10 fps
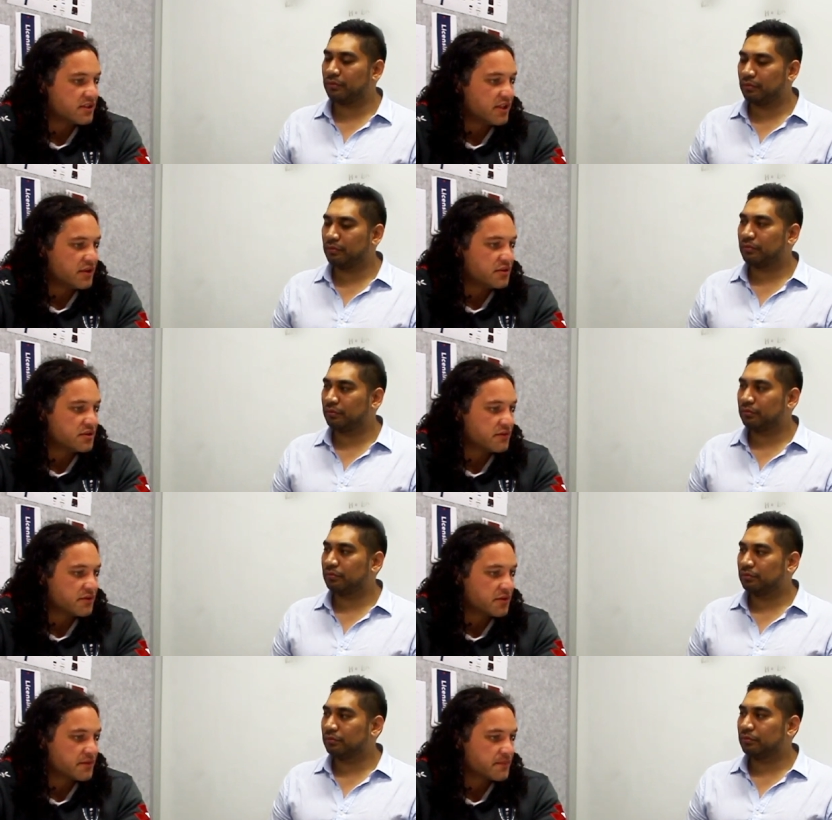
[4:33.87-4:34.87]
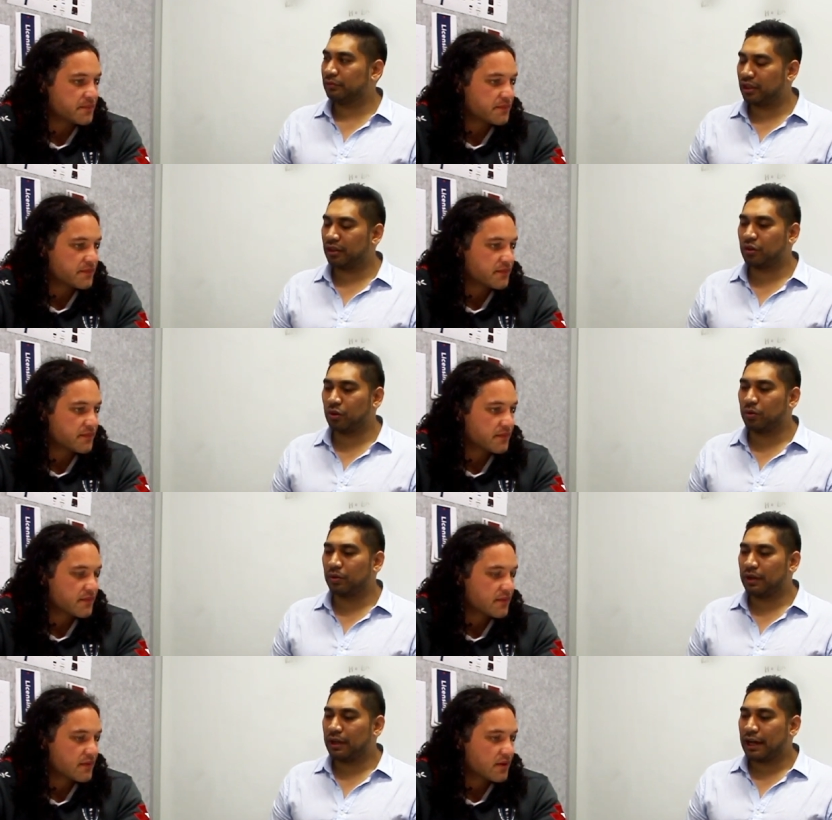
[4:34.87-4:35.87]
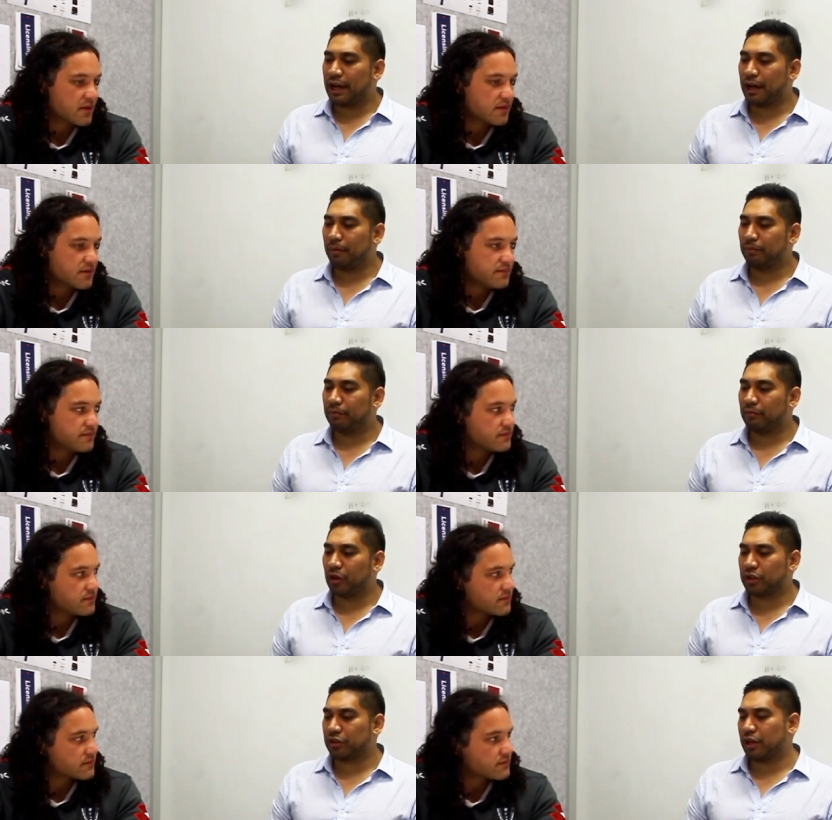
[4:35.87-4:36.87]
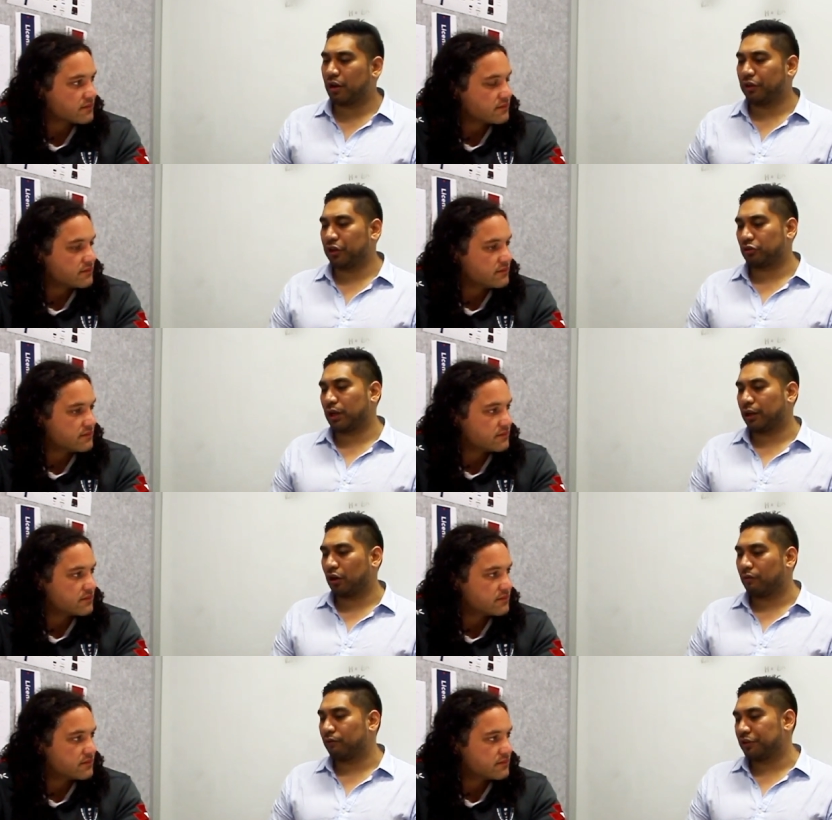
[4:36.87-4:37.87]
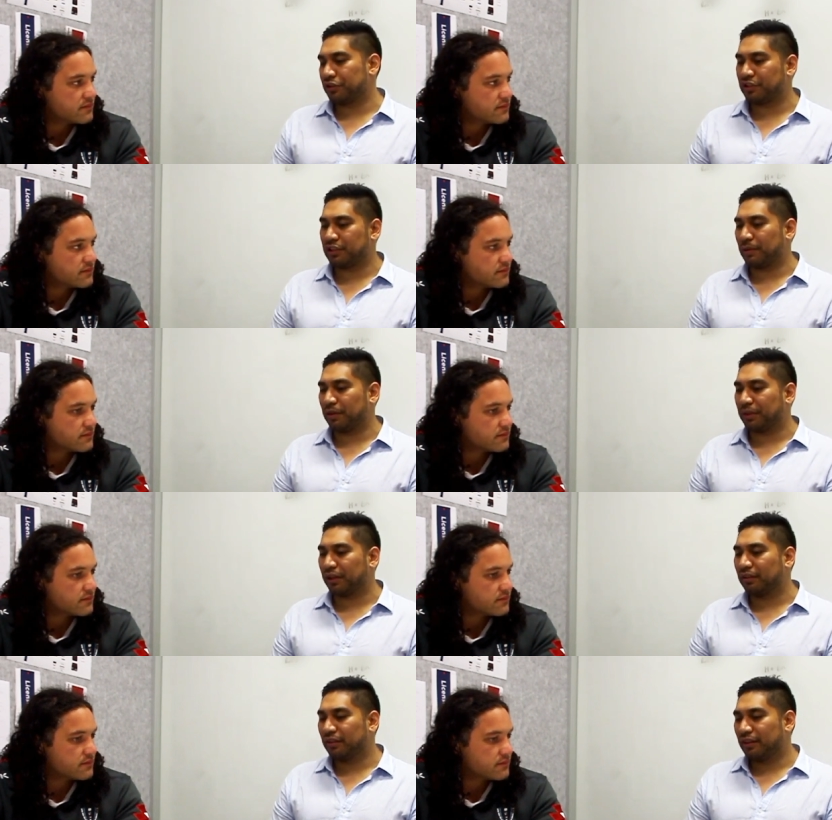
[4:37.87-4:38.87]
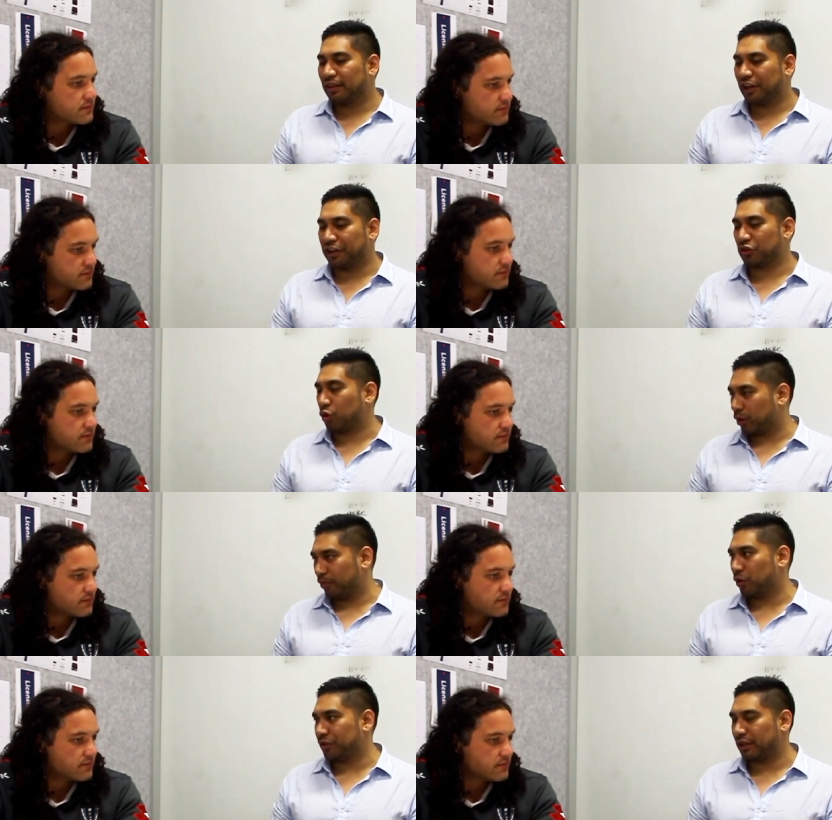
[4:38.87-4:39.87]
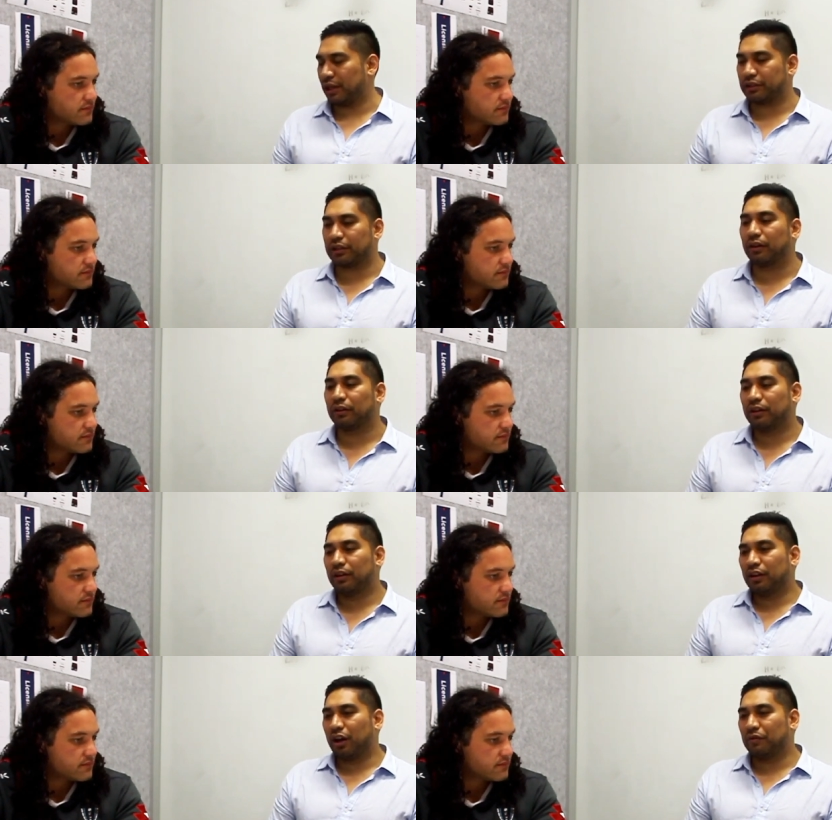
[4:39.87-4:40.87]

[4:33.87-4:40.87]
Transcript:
Speaker 1: good to see that nurture through.
Speaker 2: Yeah, cool. Um, I'll touch now on the Australian conference and some of the big, I guess, talking points there. So,